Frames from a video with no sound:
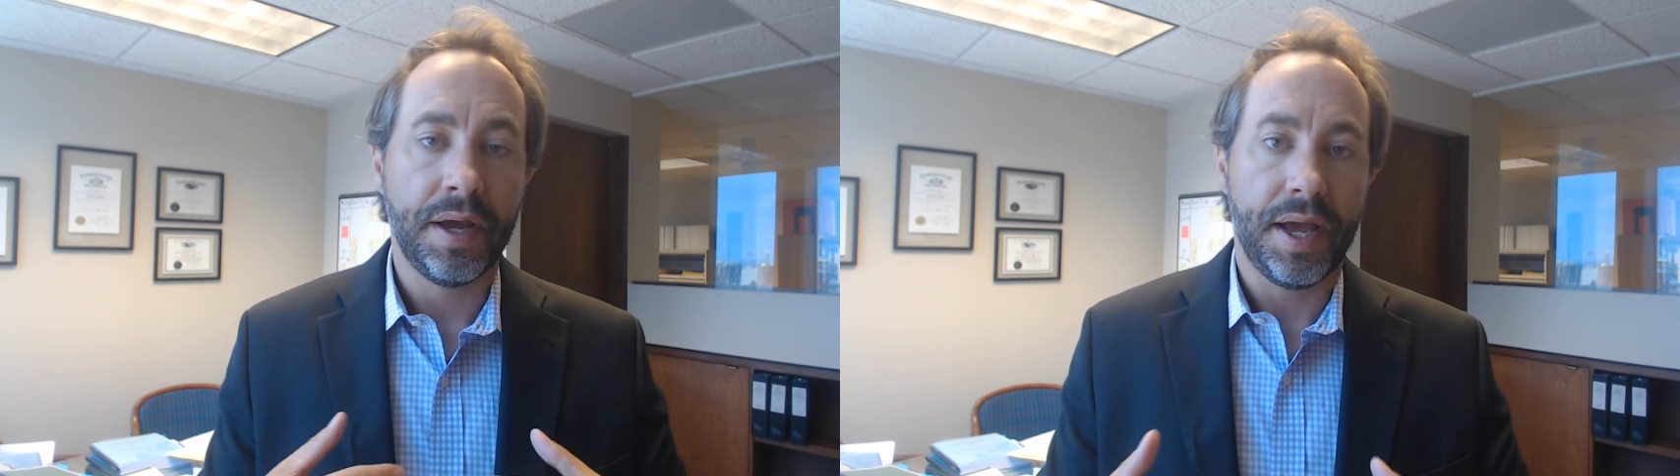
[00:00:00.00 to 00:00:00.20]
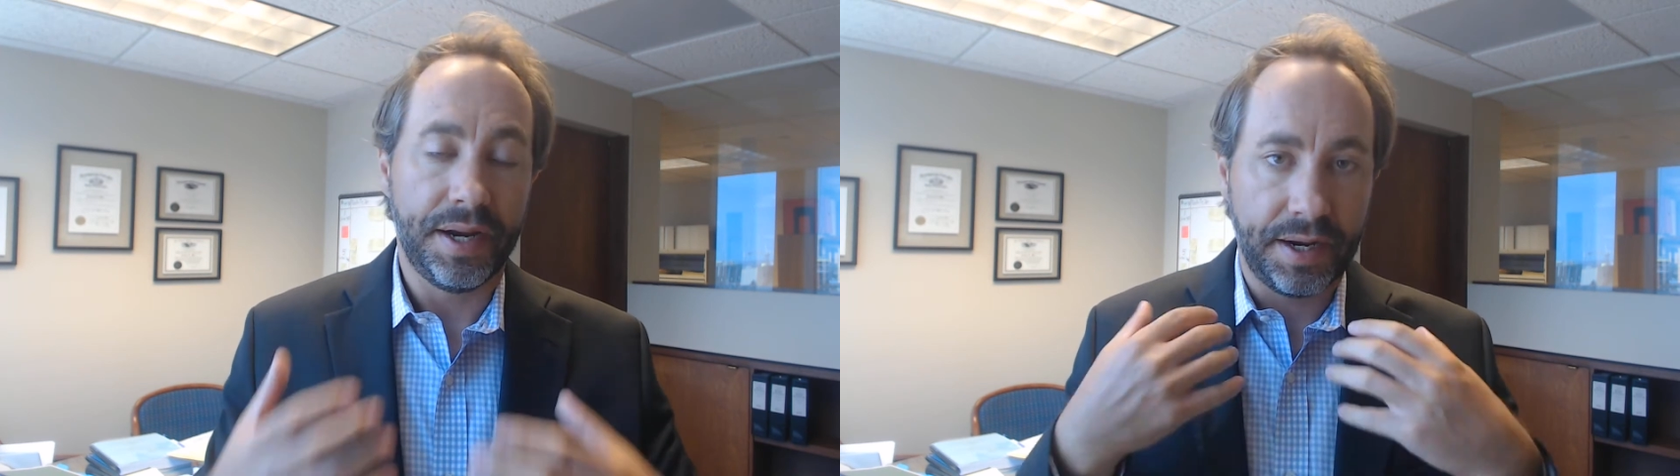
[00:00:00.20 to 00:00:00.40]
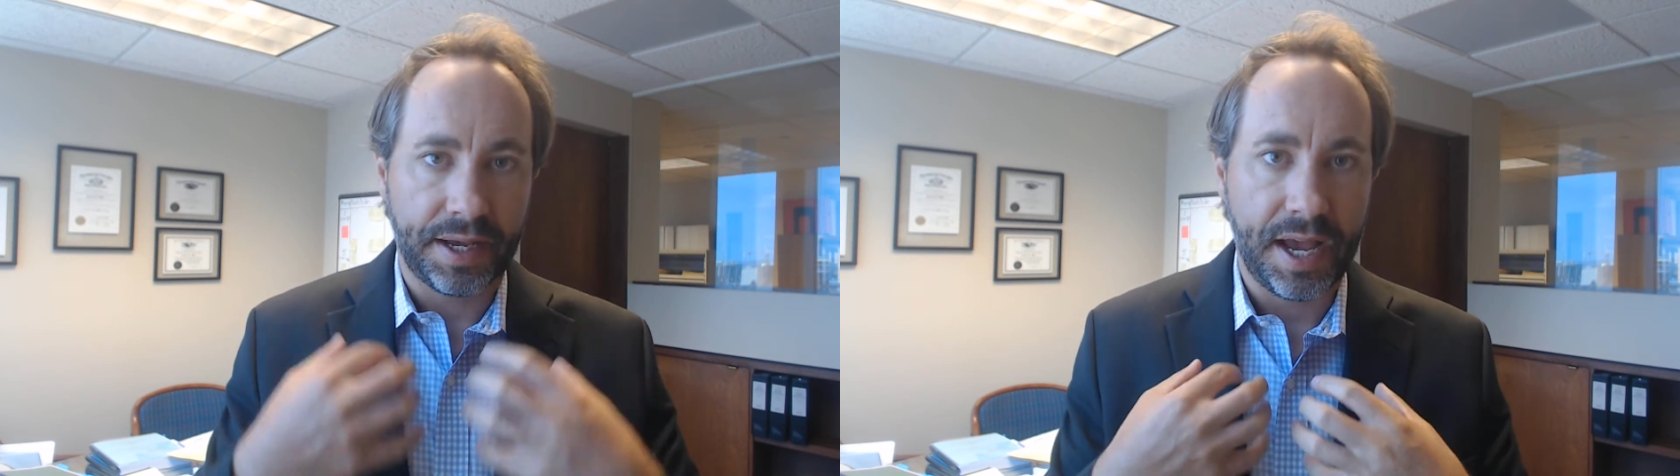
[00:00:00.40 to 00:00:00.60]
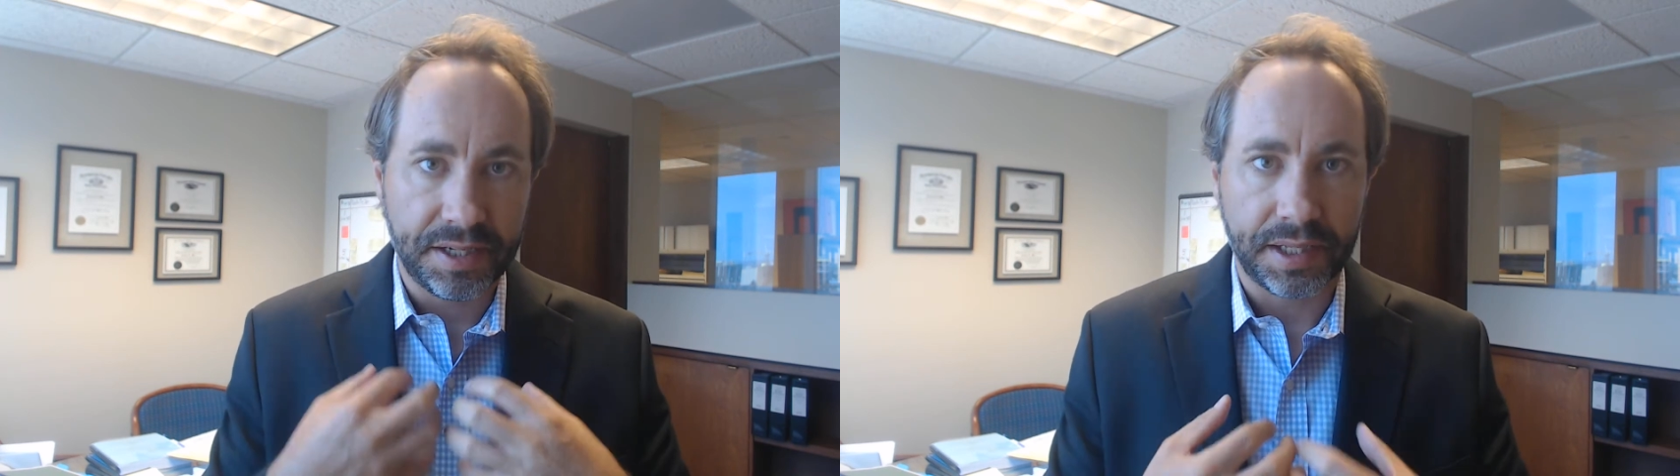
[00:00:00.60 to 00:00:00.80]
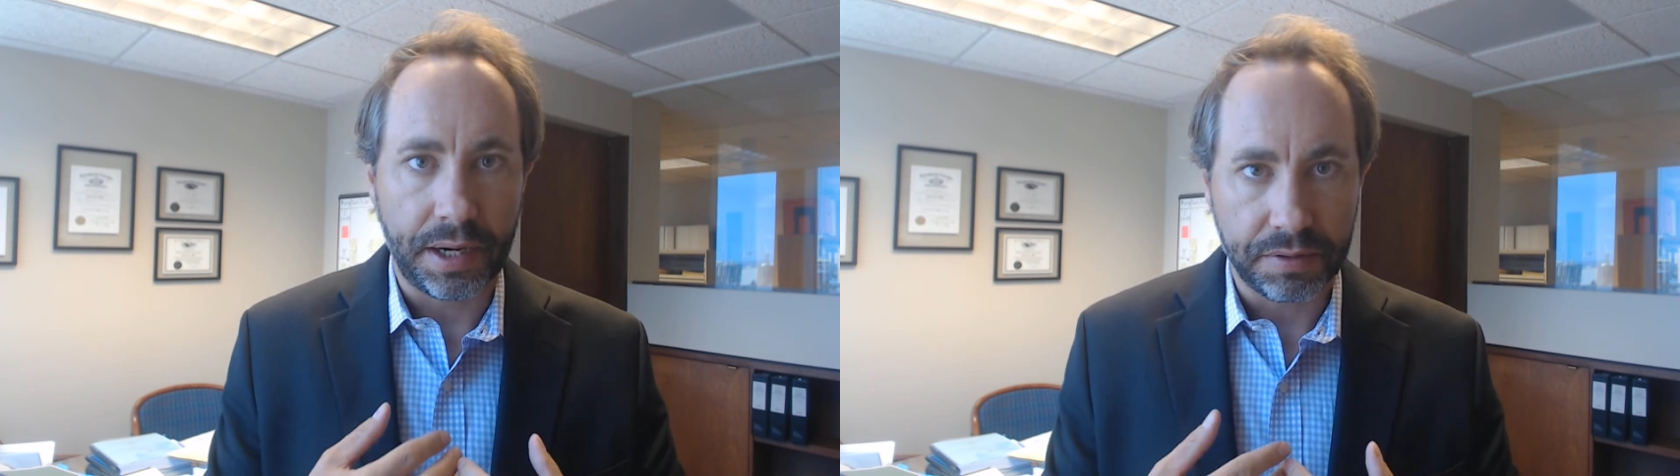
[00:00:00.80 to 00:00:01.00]
and in a
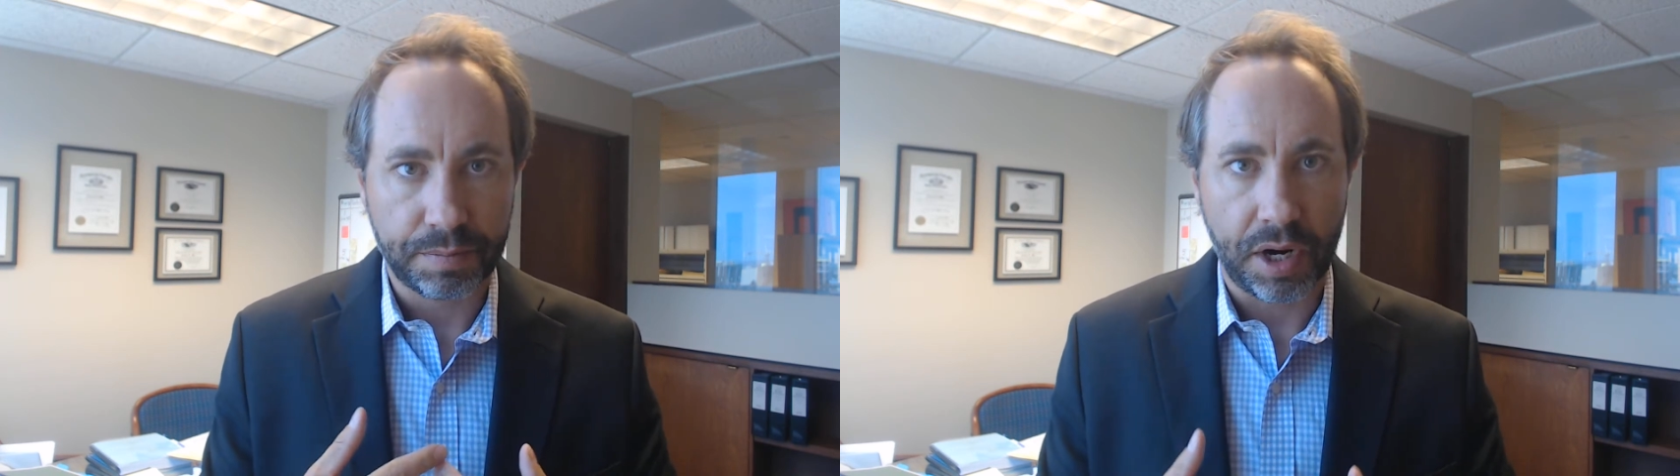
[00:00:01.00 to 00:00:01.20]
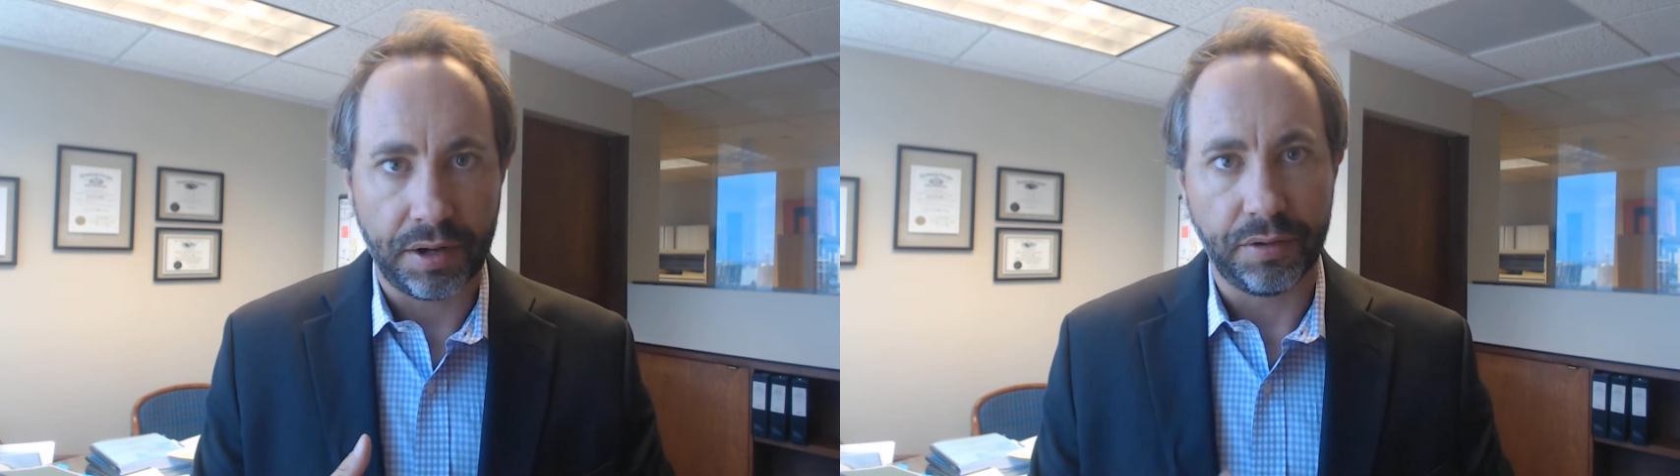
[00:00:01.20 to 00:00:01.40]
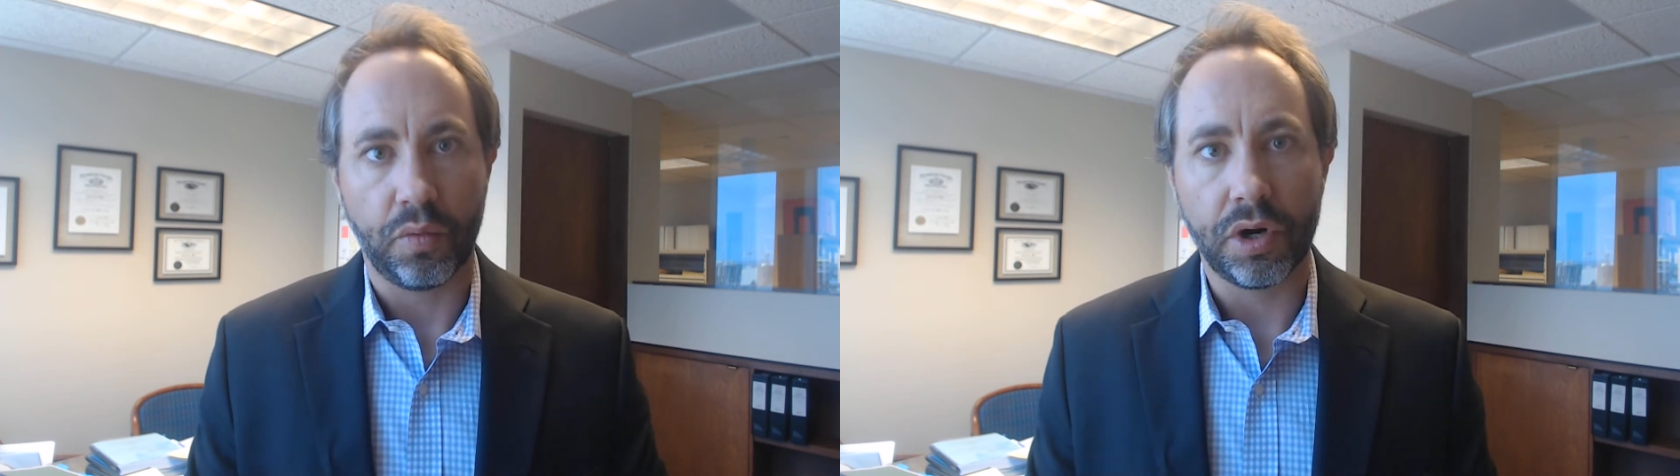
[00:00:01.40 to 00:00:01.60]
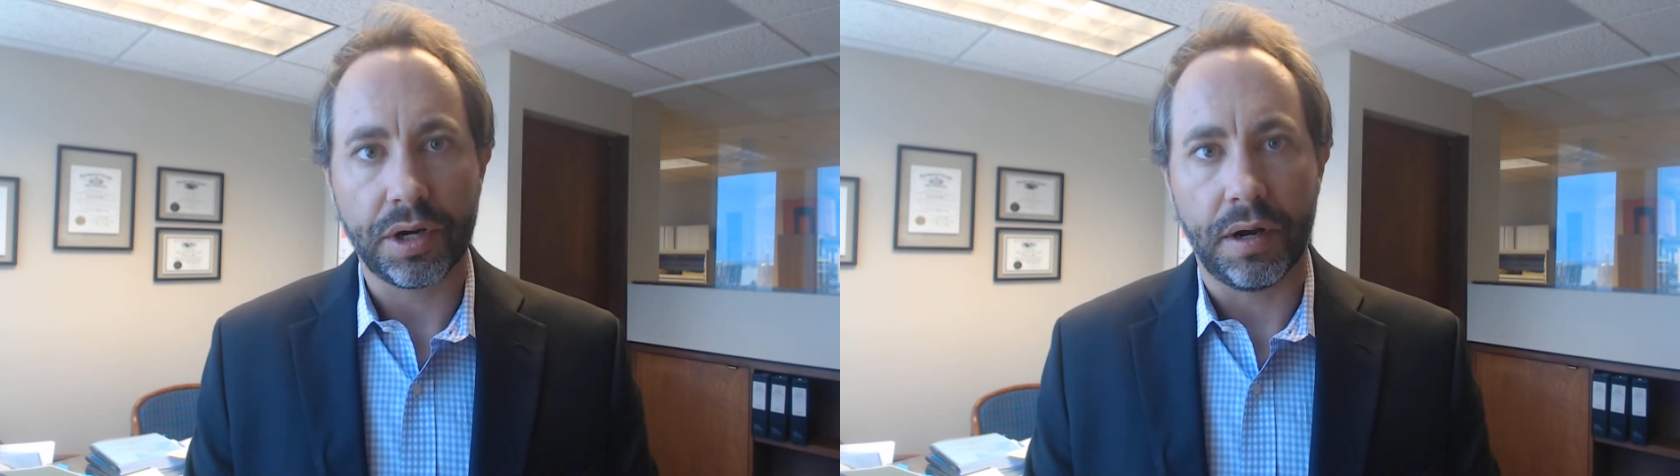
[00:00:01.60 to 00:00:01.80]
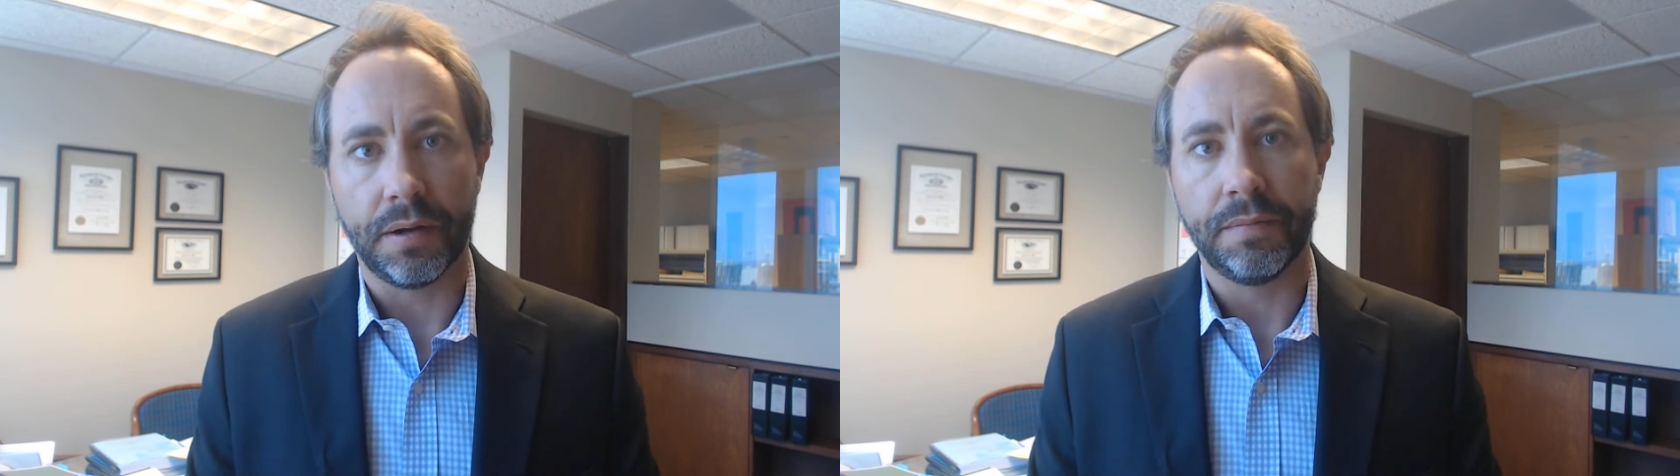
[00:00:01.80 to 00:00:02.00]
case that I was proud to
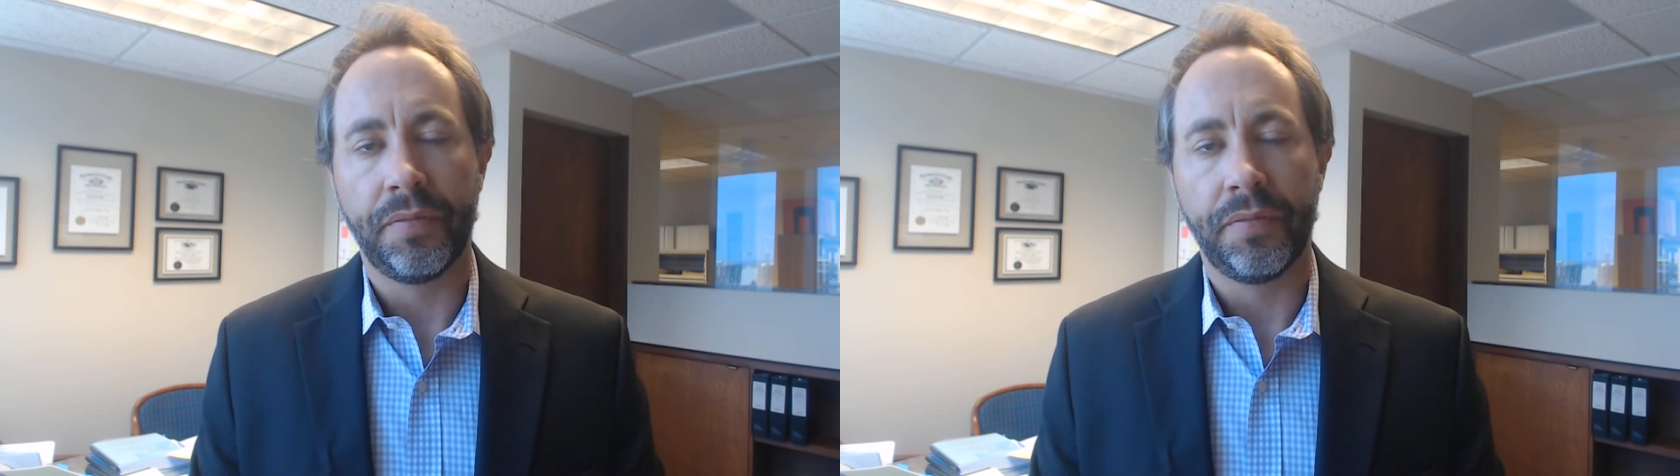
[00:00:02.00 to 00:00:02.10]
work on,